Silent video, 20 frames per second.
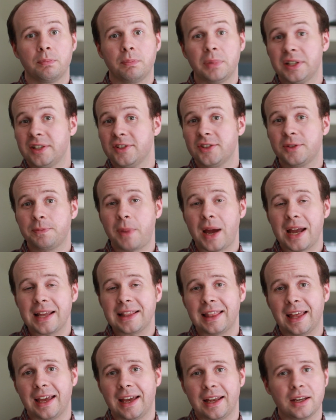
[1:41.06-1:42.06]
But
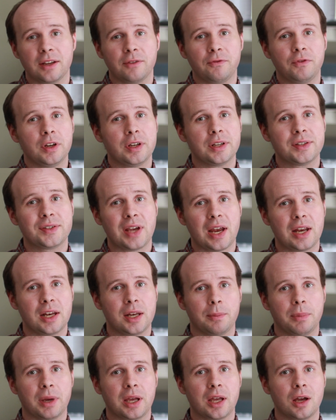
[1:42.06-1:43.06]
despite that, if you
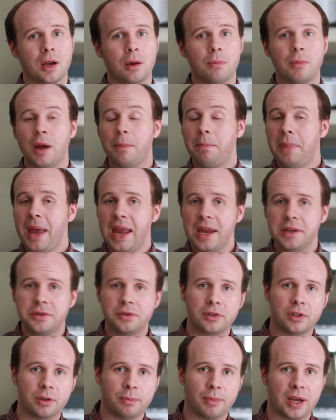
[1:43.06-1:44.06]
decide to become a
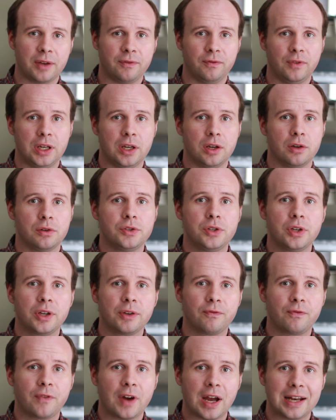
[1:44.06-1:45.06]
patron of my videos, you
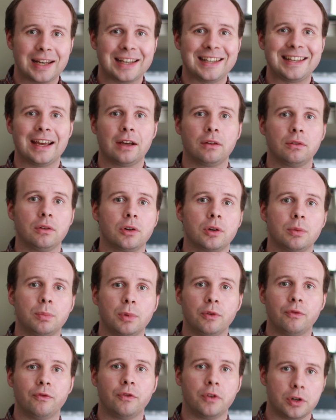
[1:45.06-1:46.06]
can find a
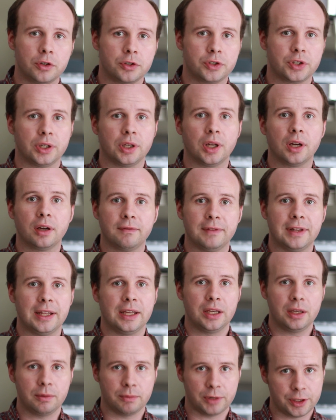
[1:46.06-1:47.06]
downloadable version of
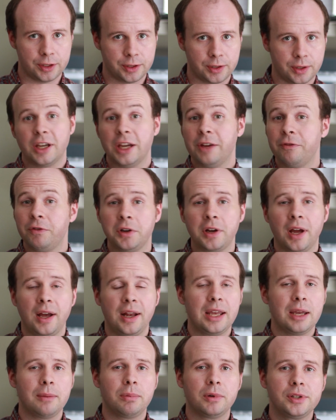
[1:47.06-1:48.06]
the image. If you're
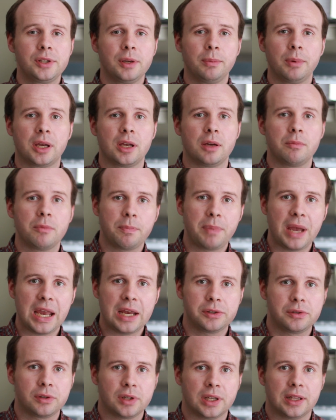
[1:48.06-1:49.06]
not able to become a
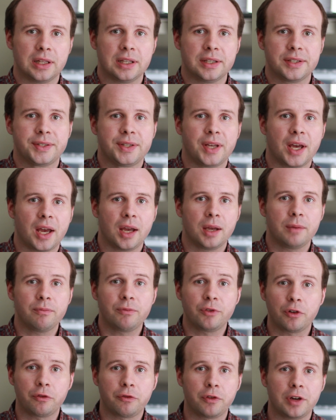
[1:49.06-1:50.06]
patron at this time,
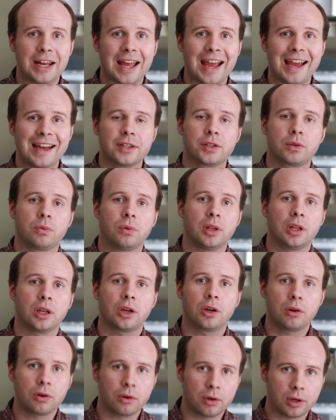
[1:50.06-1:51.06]
feel free to ask one of the
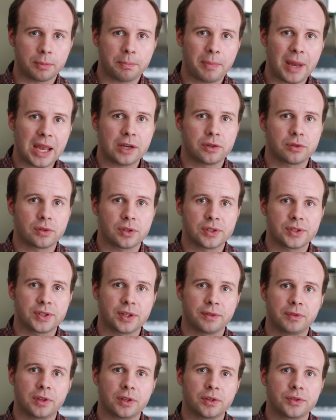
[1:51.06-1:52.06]
current patrons
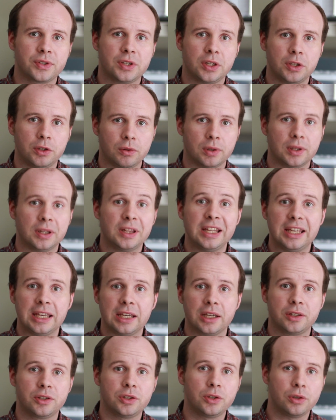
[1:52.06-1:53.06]
if they'll send you a
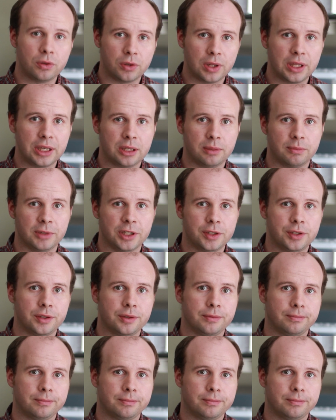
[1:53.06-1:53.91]
link to the image.